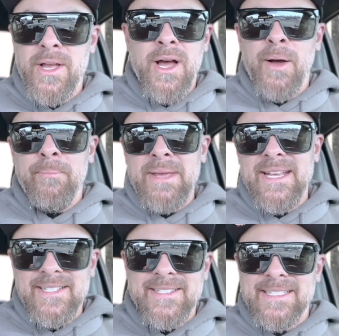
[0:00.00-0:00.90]
A
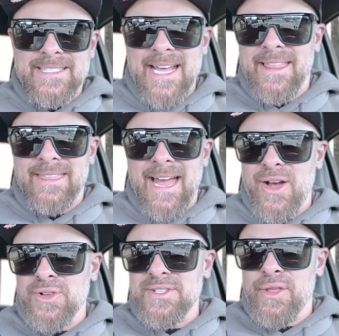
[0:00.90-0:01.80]
measly
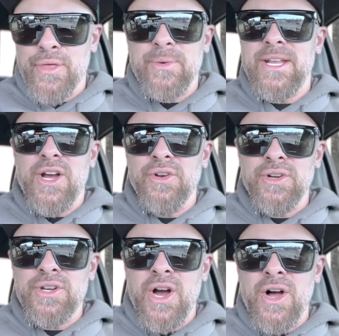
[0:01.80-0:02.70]

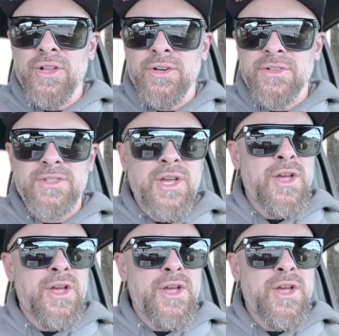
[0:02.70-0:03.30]
$10,300